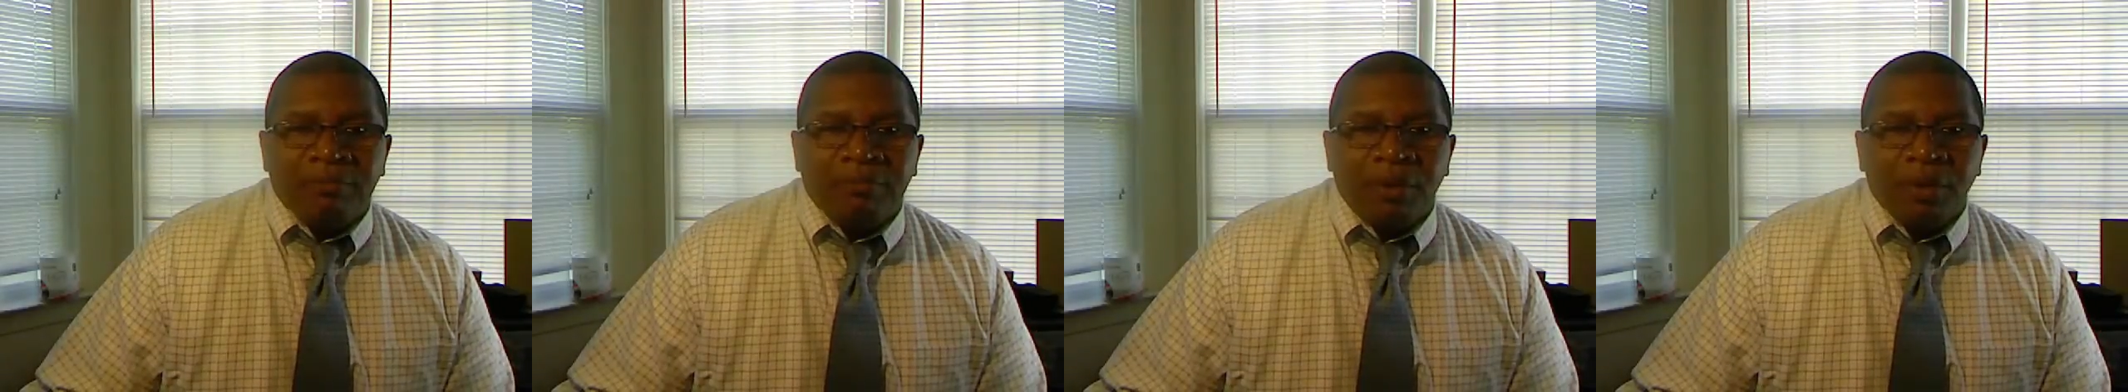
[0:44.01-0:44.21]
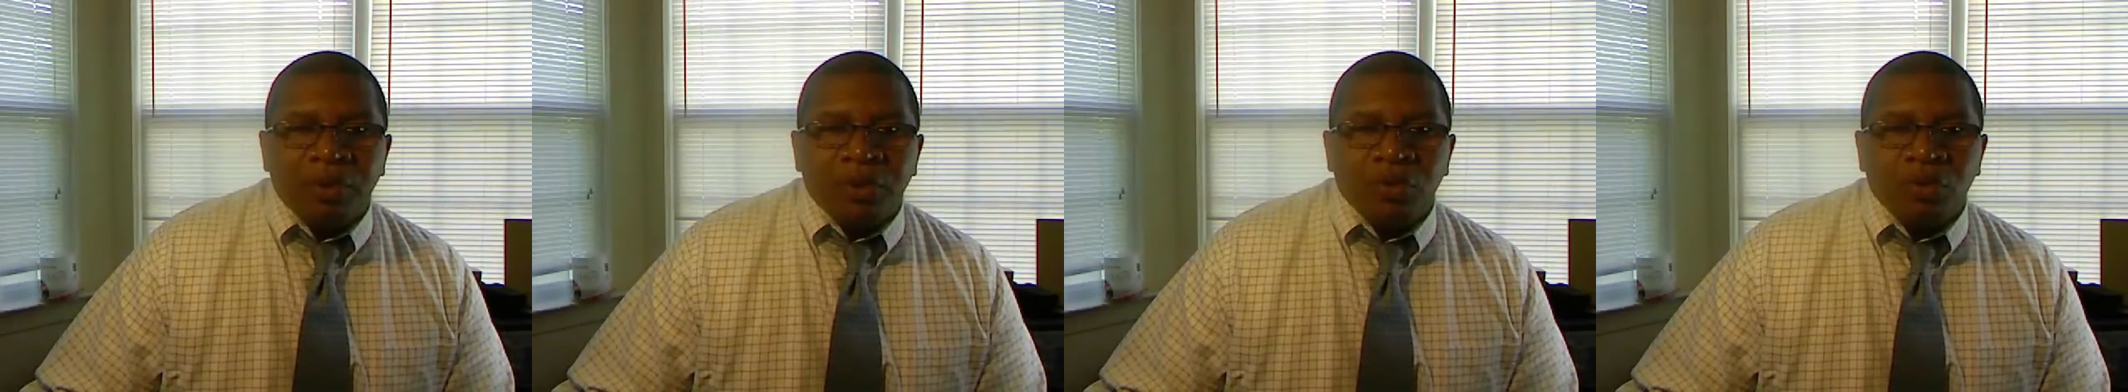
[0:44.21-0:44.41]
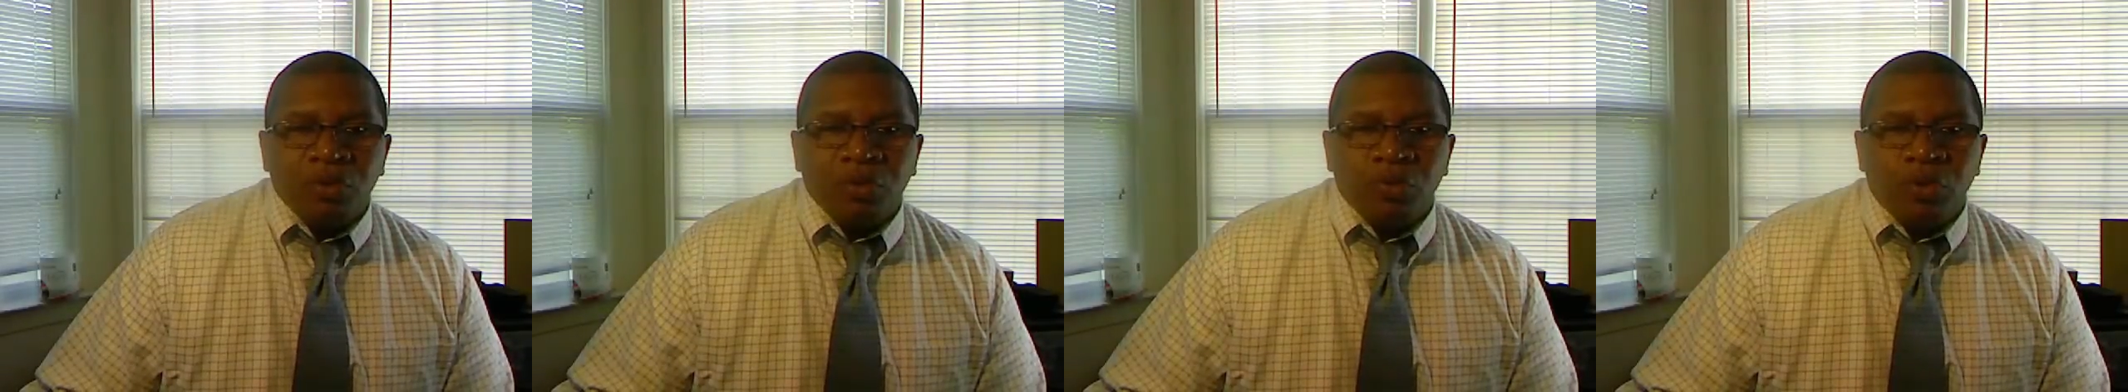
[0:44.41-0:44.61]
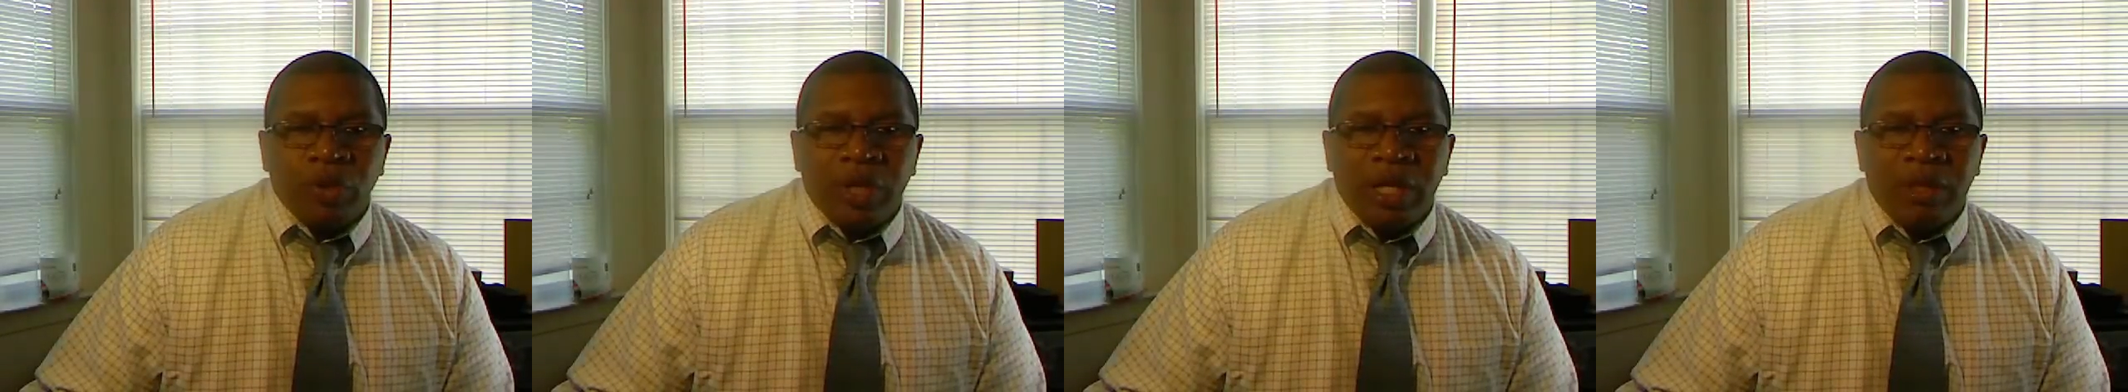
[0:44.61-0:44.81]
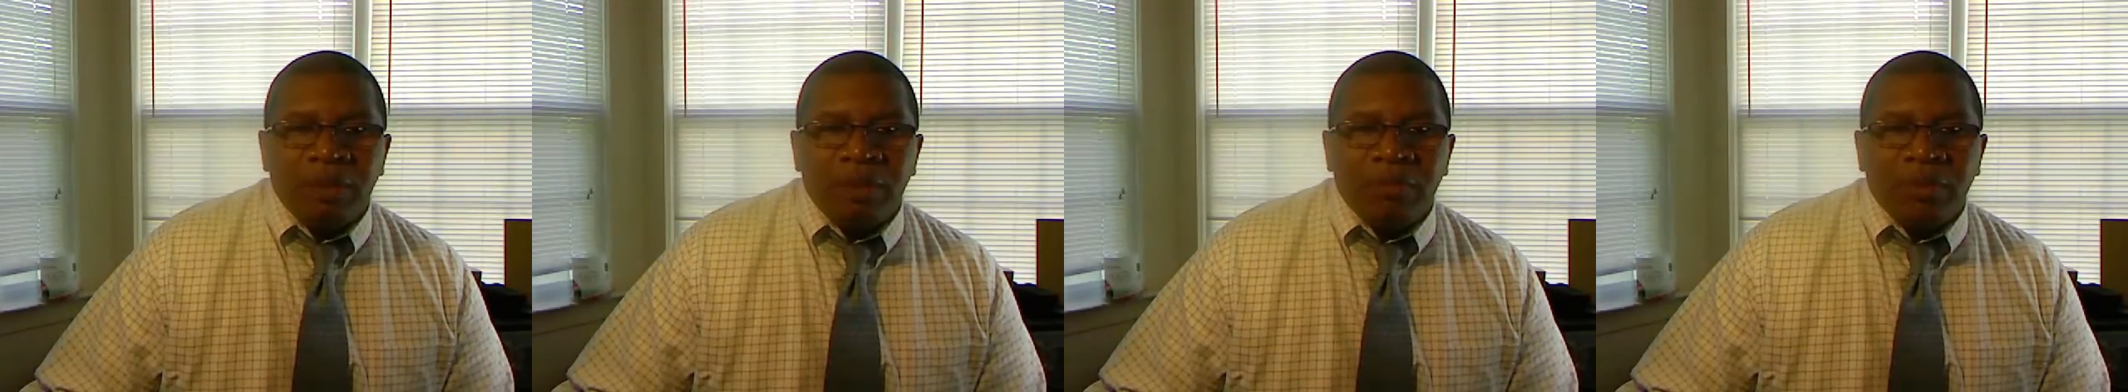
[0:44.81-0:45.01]
a person who
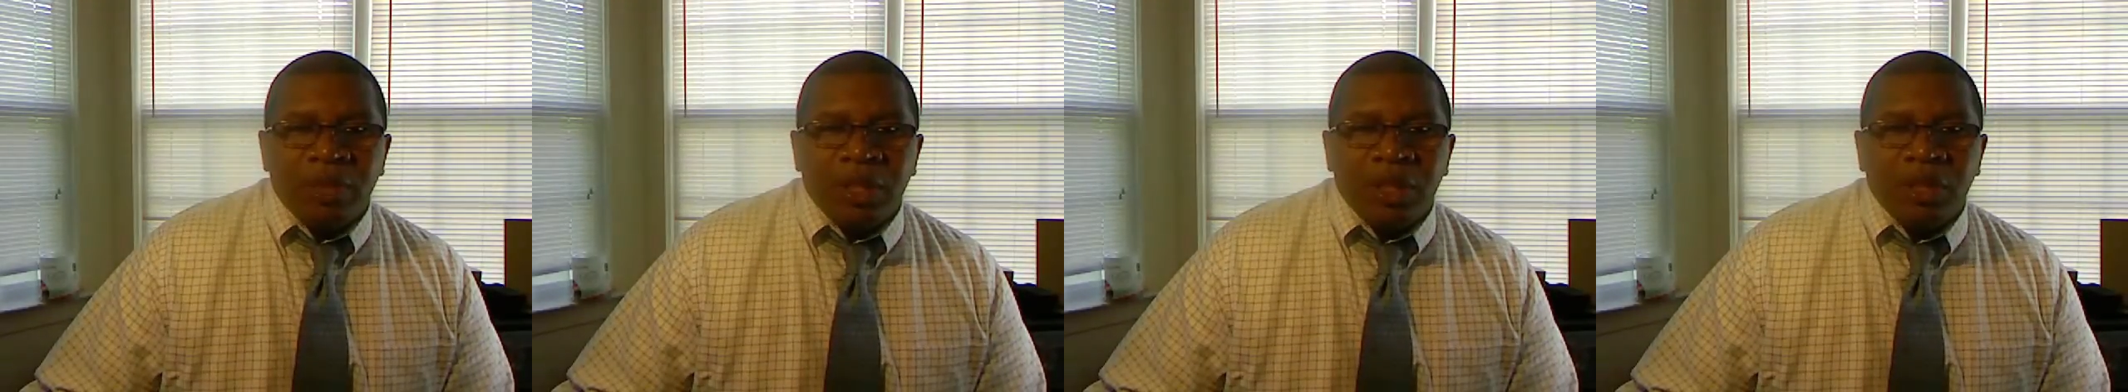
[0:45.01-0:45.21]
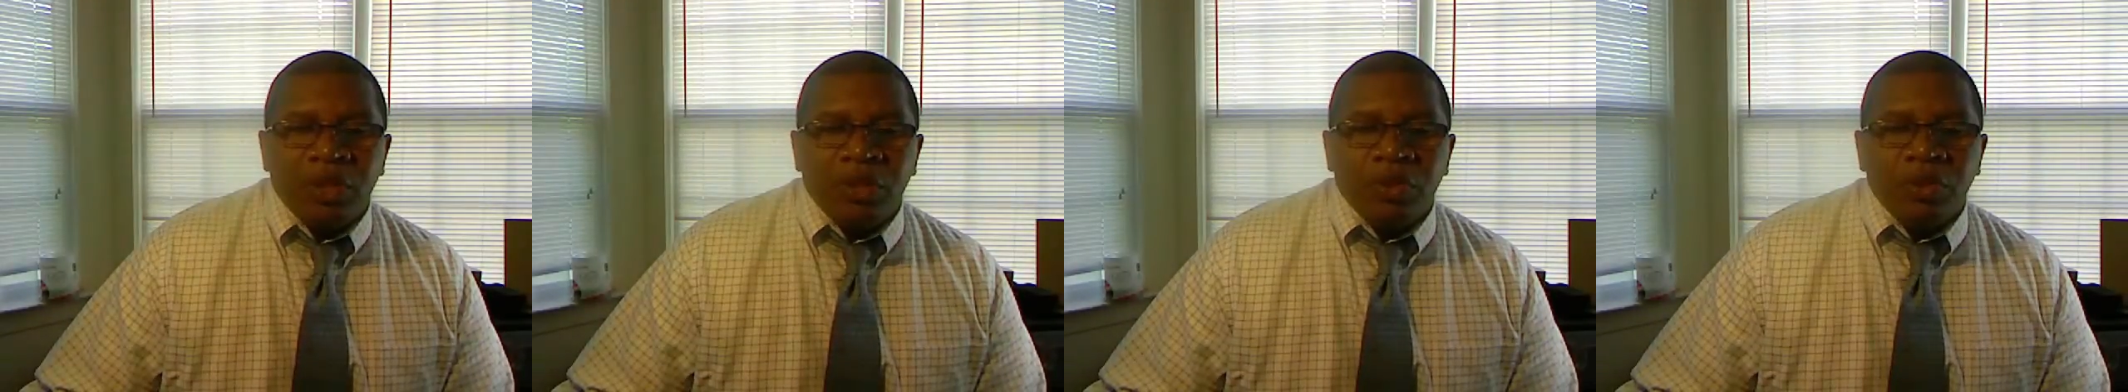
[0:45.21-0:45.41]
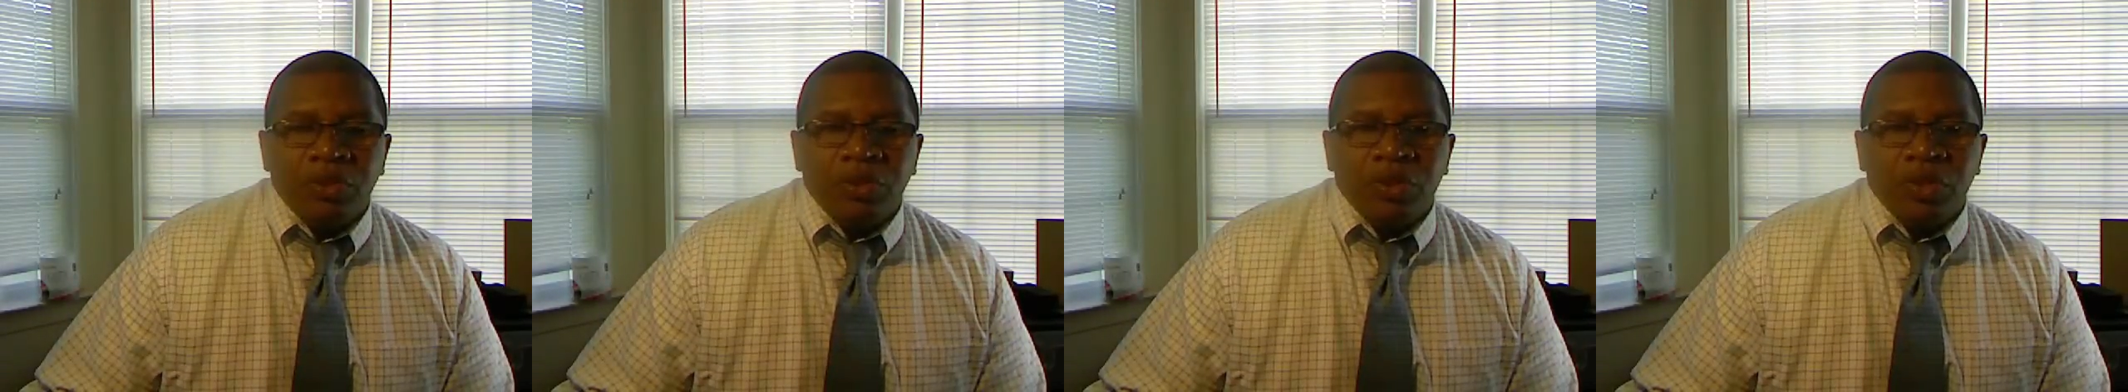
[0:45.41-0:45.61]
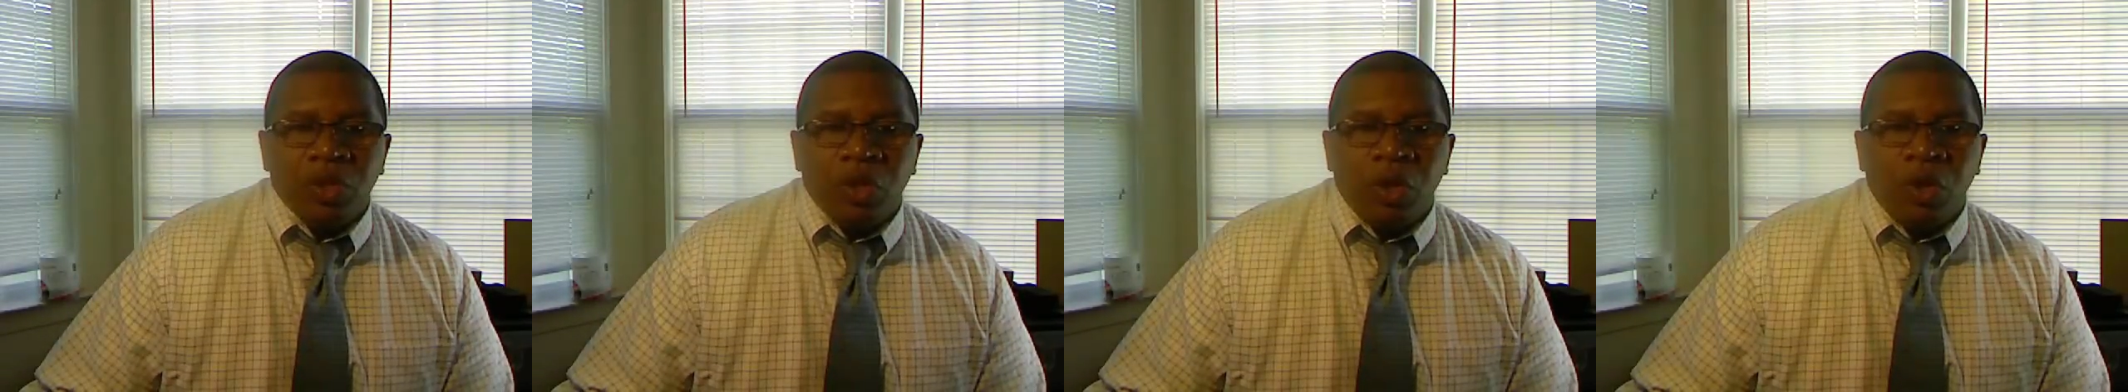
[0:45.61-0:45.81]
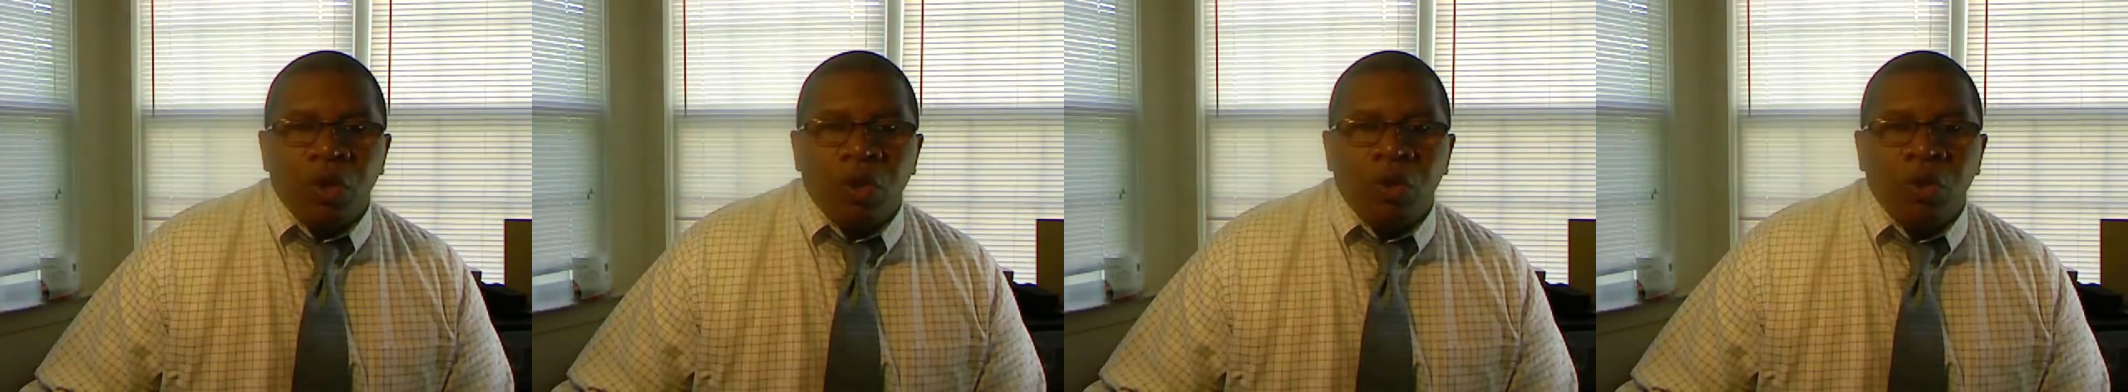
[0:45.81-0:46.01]
trained me many years
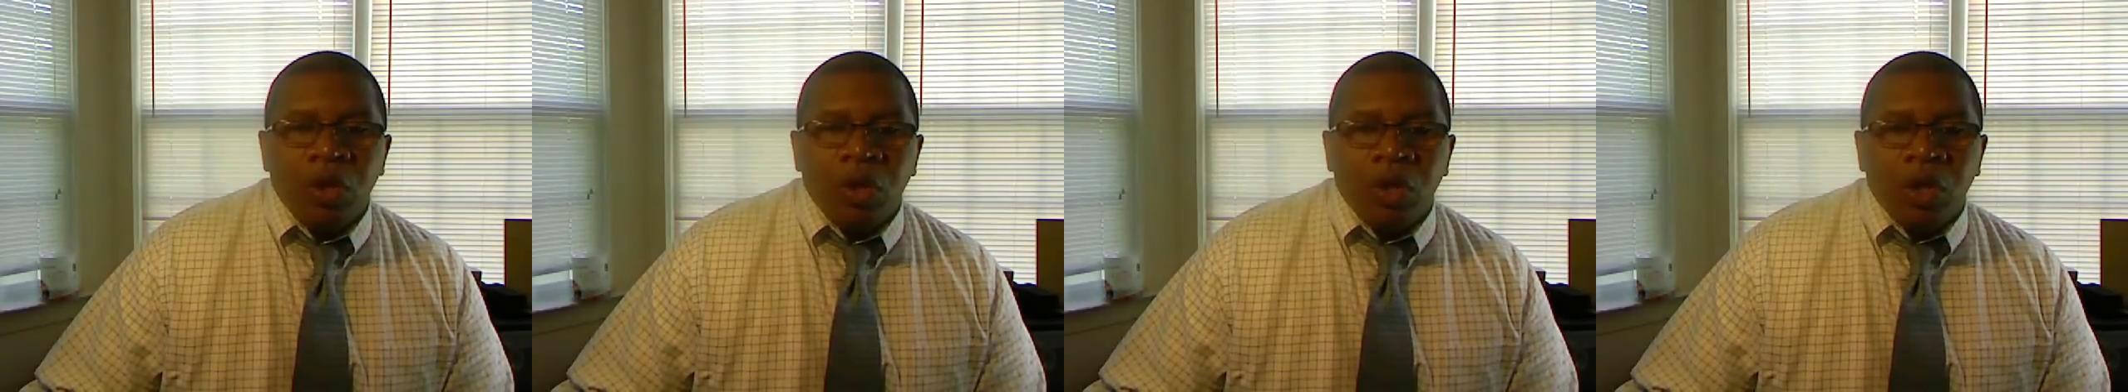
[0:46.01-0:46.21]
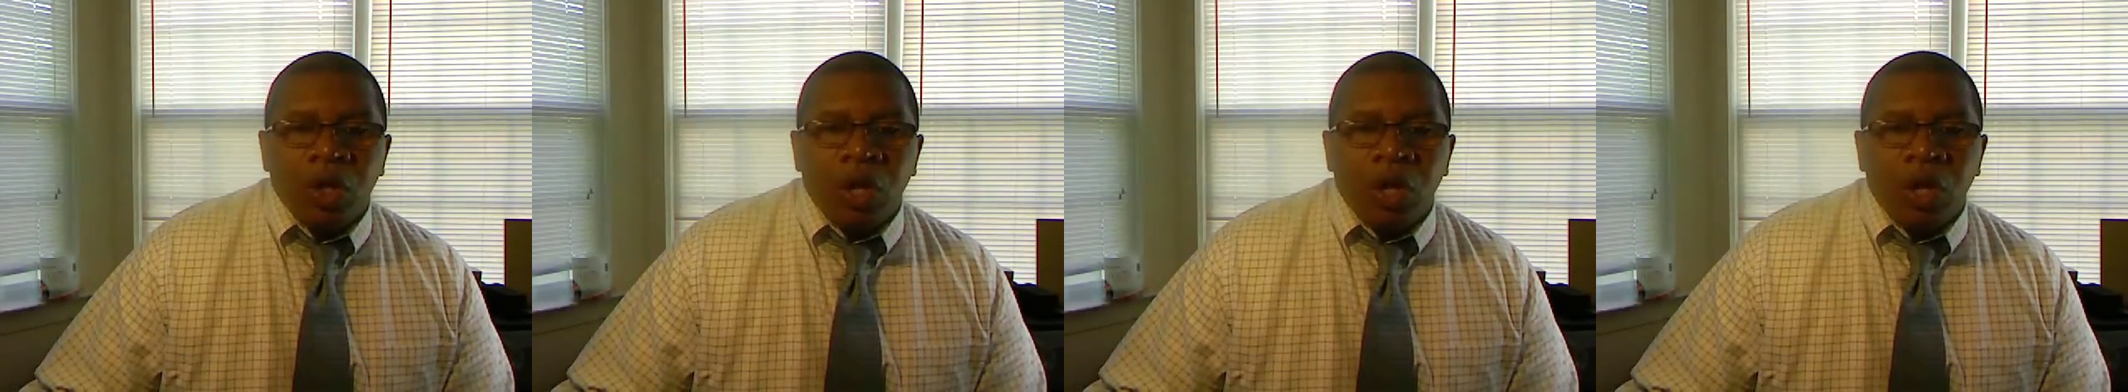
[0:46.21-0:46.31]
ago,